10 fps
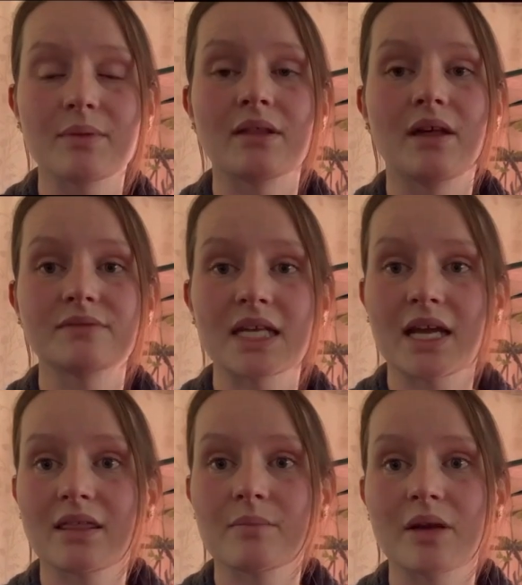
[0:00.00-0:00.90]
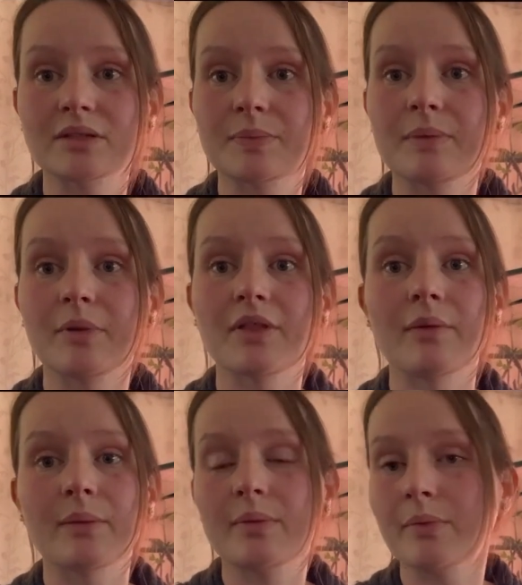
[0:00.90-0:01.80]
They love to hand them out to people. That
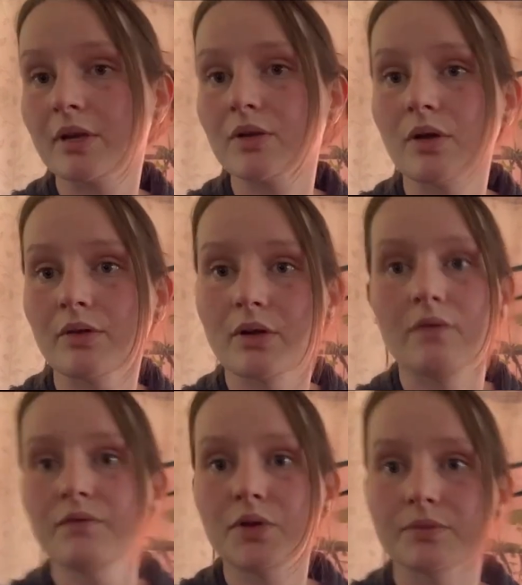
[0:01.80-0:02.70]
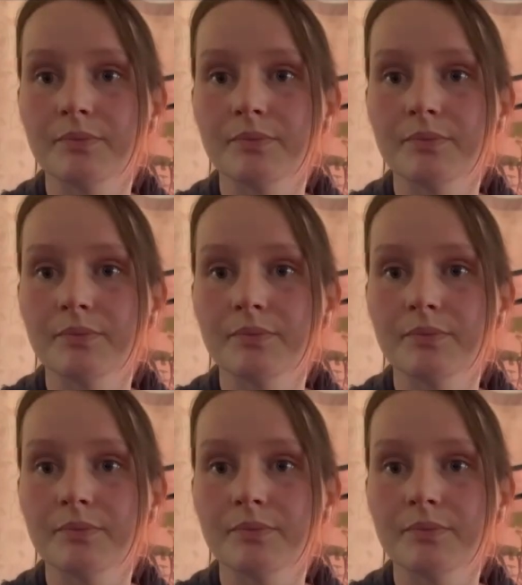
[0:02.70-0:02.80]
way people can grow their own food.